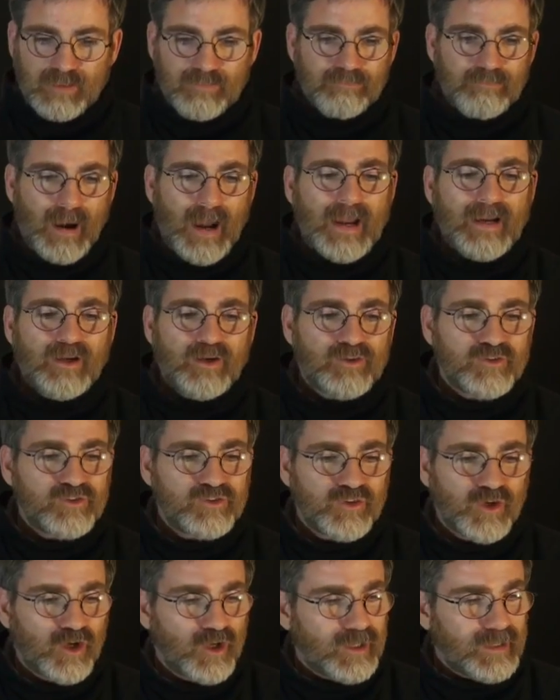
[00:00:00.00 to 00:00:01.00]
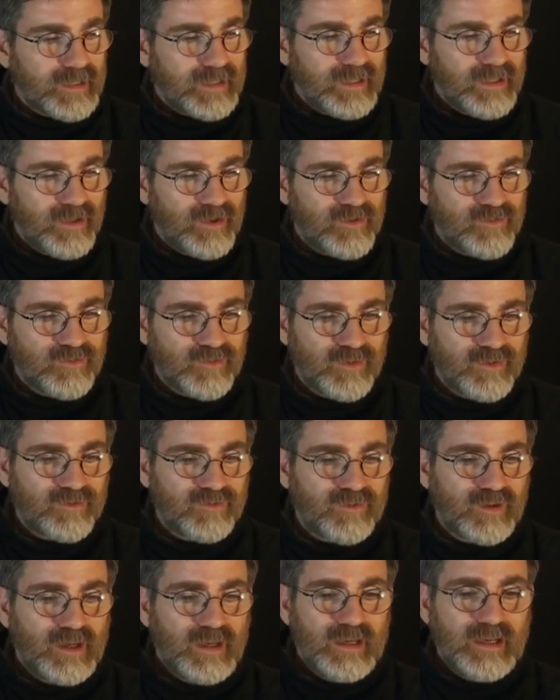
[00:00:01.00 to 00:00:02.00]
my concern is
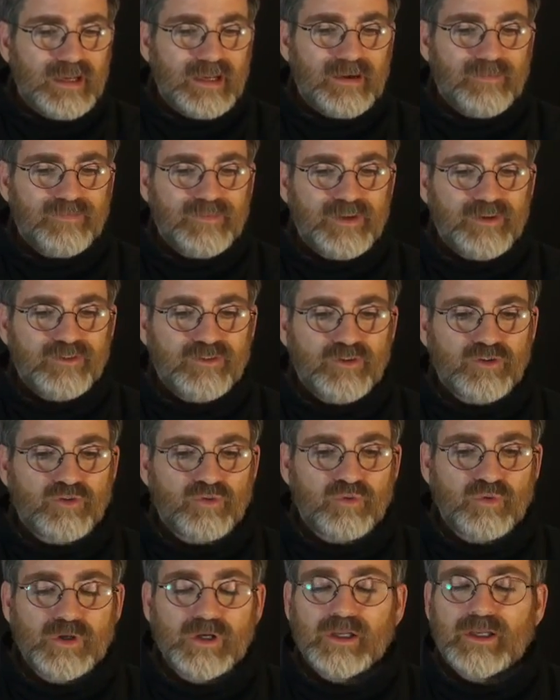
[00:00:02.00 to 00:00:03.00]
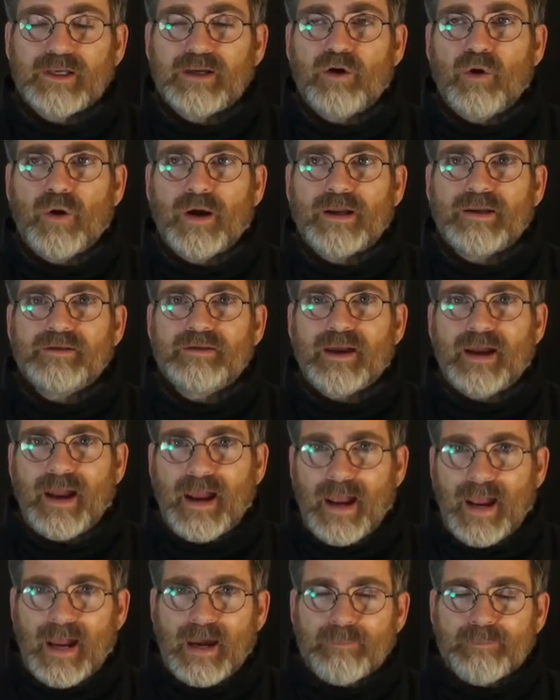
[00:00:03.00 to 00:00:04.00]
if this is really going to
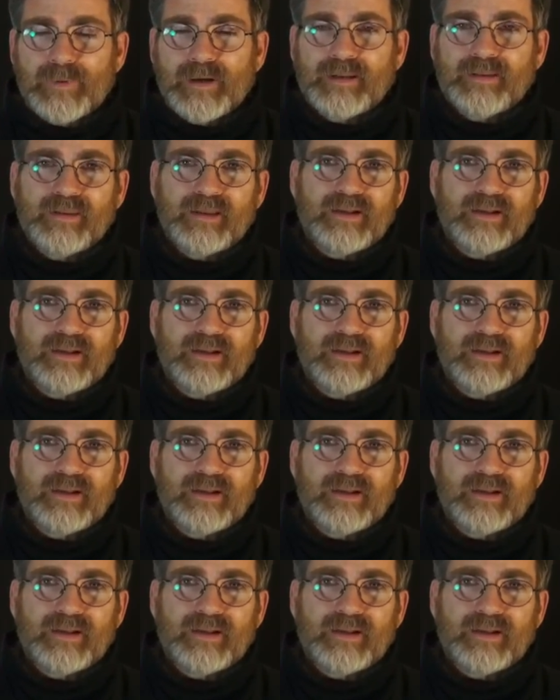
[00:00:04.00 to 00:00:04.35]
happen,